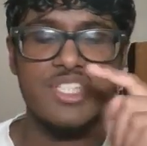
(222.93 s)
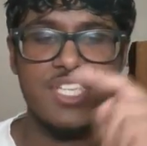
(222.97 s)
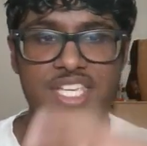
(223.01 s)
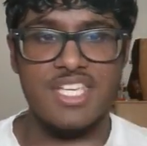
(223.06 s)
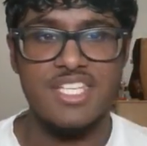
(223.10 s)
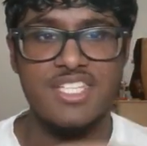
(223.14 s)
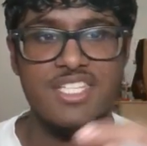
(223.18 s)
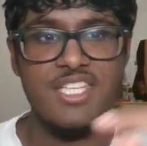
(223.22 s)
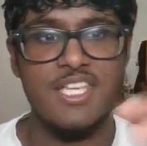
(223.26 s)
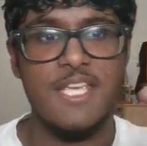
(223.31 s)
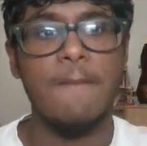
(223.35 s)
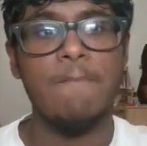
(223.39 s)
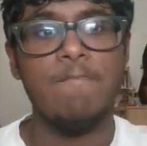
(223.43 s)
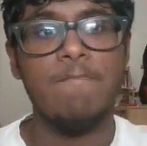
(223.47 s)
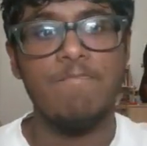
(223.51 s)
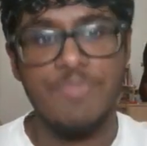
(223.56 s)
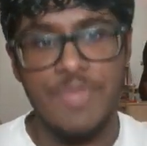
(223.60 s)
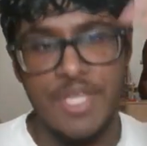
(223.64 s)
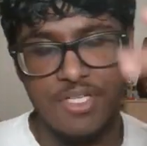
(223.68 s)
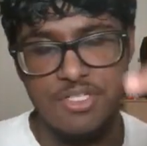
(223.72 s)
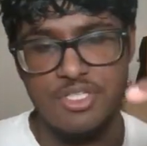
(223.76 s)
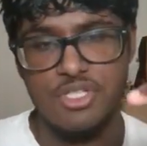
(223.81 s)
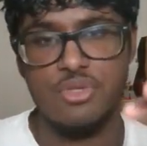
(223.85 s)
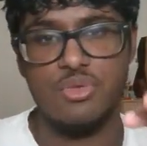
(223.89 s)
easy,
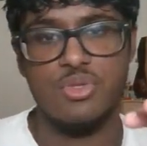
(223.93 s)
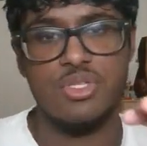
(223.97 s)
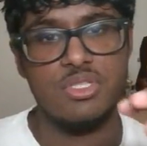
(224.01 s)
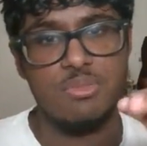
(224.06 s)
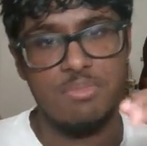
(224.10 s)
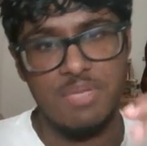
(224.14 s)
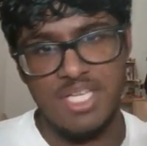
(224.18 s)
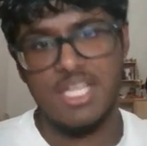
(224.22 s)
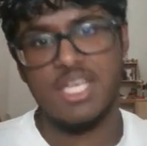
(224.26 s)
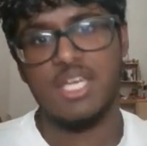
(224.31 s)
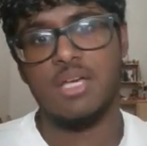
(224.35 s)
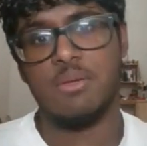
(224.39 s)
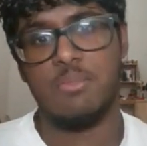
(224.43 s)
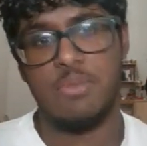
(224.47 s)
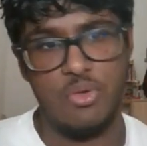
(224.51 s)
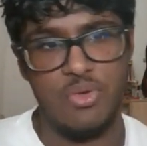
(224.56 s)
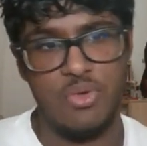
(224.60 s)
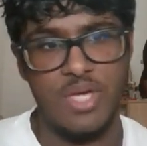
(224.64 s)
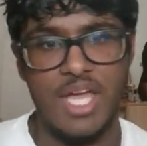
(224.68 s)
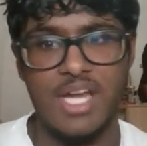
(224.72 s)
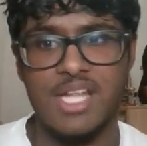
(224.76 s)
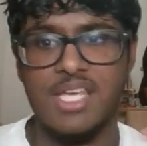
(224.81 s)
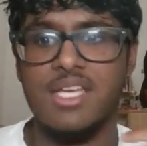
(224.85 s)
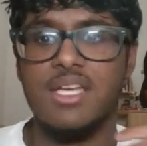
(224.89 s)
then 2 is medium. You
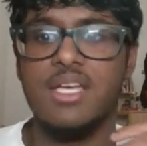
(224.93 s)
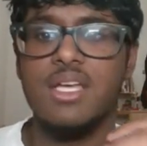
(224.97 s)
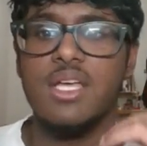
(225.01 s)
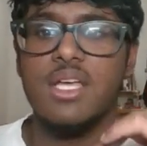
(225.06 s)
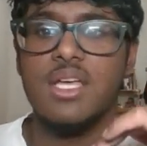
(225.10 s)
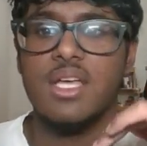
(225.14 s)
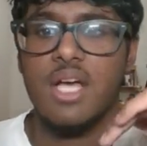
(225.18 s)
get it?